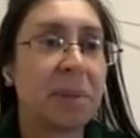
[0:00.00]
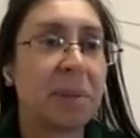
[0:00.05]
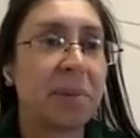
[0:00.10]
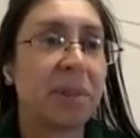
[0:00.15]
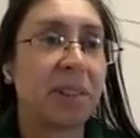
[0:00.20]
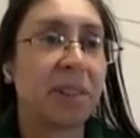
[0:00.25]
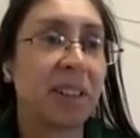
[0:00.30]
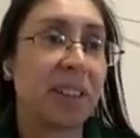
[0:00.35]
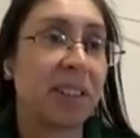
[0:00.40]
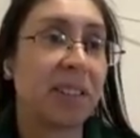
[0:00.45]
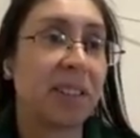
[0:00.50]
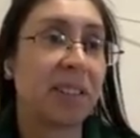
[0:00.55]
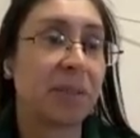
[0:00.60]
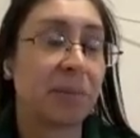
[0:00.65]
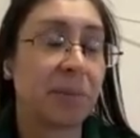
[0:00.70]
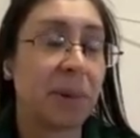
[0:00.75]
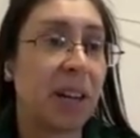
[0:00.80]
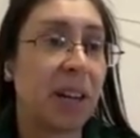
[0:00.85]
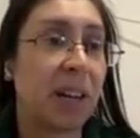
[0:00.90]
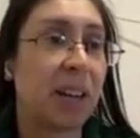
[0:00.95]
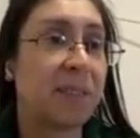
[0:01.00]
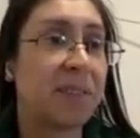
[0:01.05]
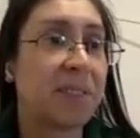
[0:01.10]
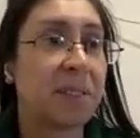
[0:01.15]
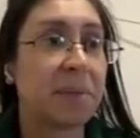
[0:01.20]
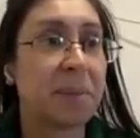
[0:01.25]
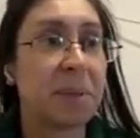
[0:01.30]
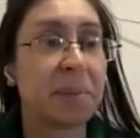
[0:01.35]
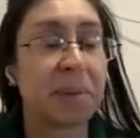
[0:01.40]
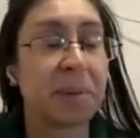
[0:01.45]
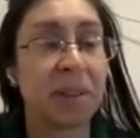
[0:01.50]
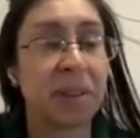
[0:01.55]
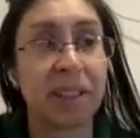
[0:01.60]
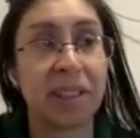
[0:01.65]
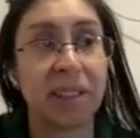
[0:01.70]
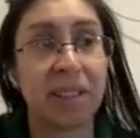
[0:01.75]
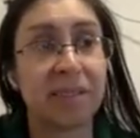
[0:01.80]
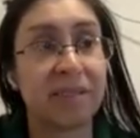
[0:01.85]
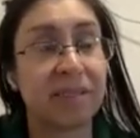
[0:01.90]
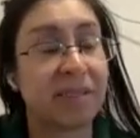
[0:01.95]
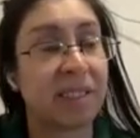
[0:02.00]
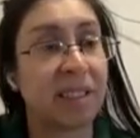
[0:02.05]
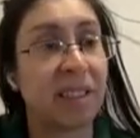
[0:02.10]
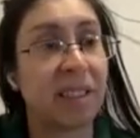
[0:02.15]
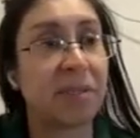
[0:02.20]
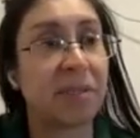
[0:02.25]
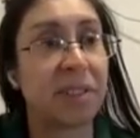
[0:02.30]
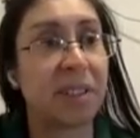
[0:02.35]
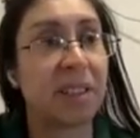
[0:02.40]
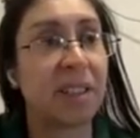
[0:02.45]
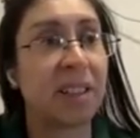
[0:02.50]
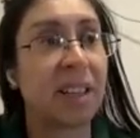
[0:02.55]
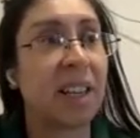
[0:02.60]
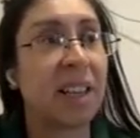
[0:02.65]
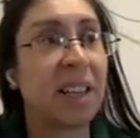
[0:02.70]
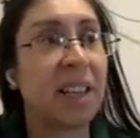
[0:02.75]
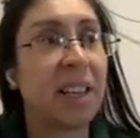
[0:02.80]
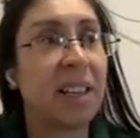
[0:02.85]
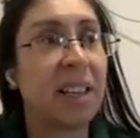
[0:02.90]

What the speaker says: Some people are going to thrive, some people are going to suffer.